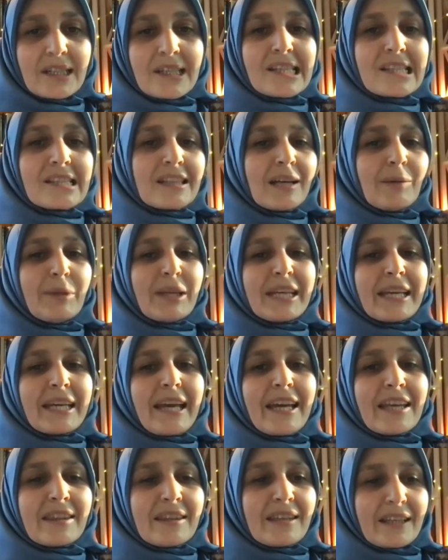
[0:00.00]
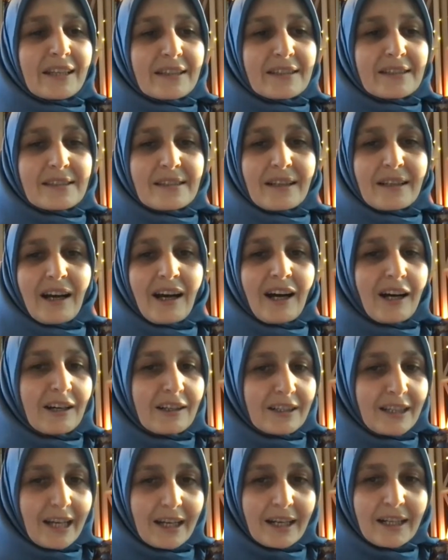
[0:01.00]
Islamic ethics,
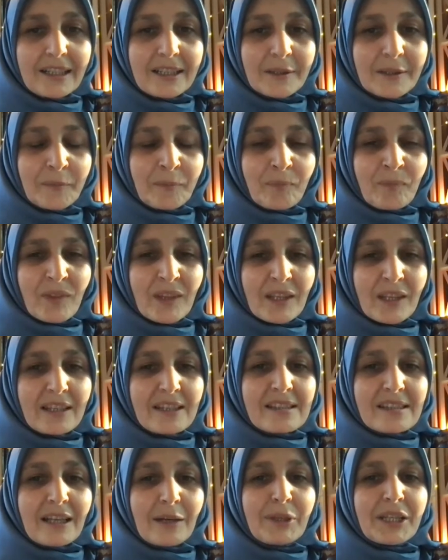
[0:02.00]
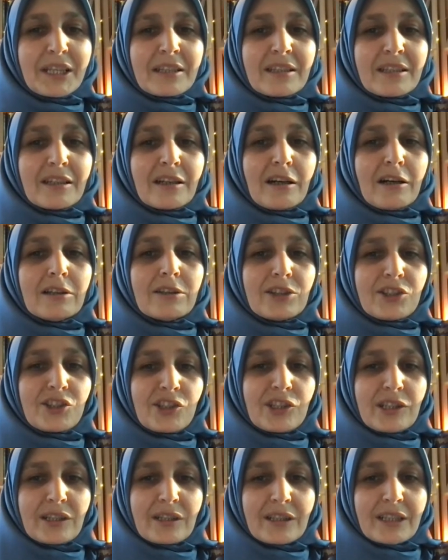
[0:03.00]
akhlaq, Islamic
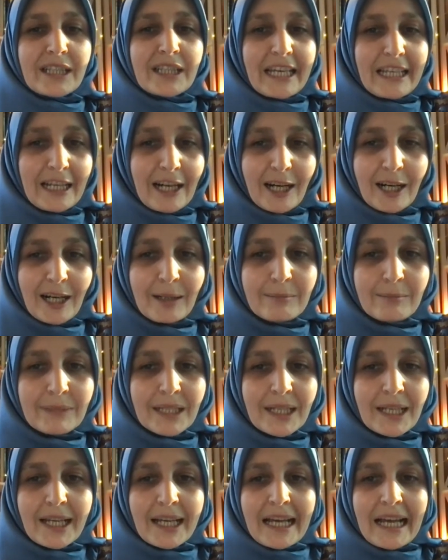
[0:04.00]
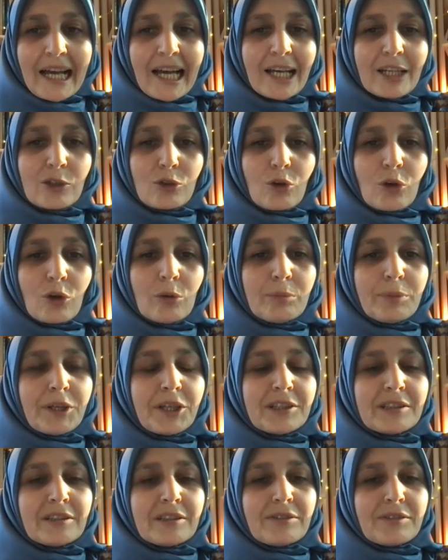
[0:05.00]
theology, kalām, and
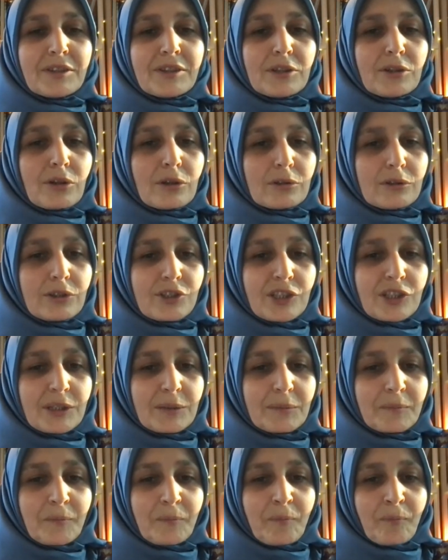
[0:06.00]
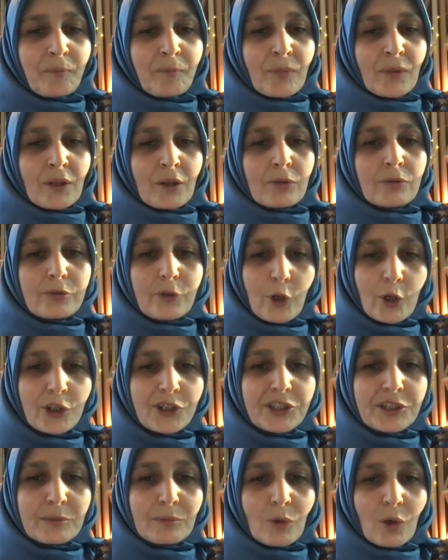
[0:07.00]
comparative theology.
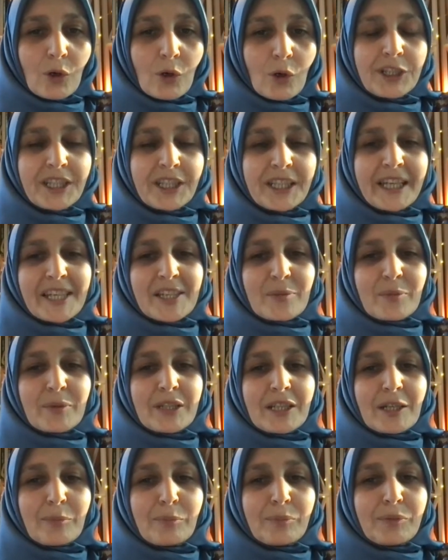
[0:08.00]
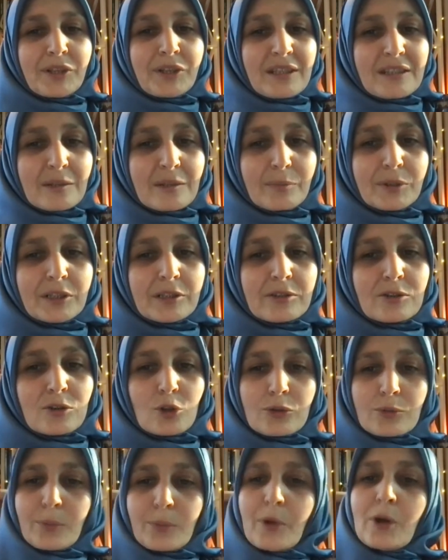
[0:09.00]
Furthermore, he has been a principal
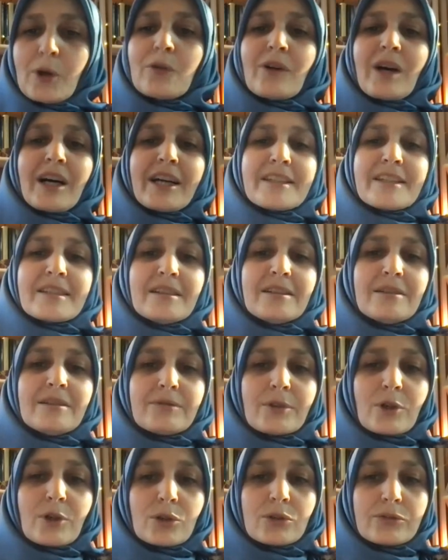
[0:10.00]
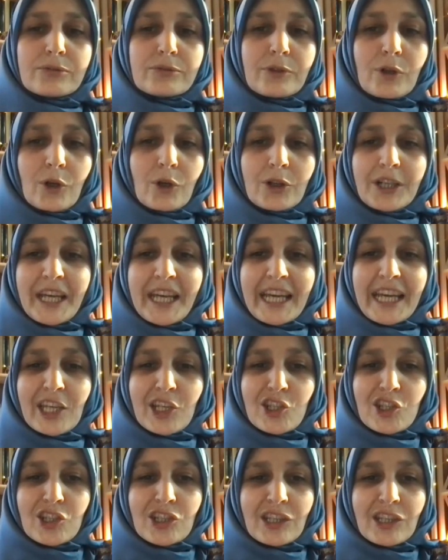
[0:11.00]
supervisor for 4
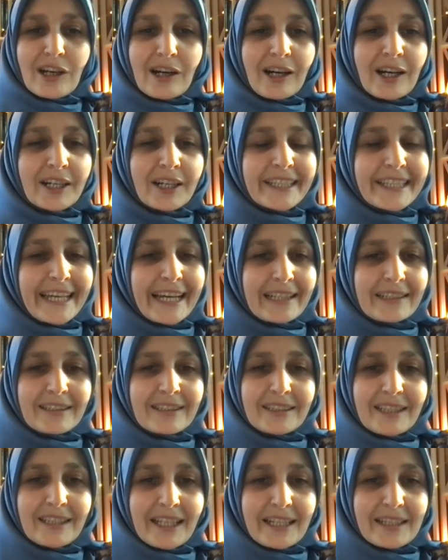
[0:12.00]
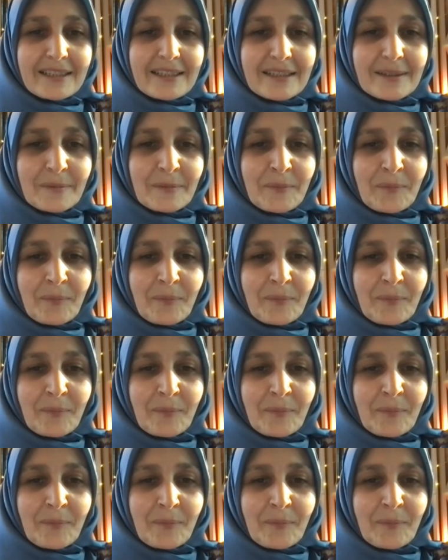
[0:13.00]
HDR candidates,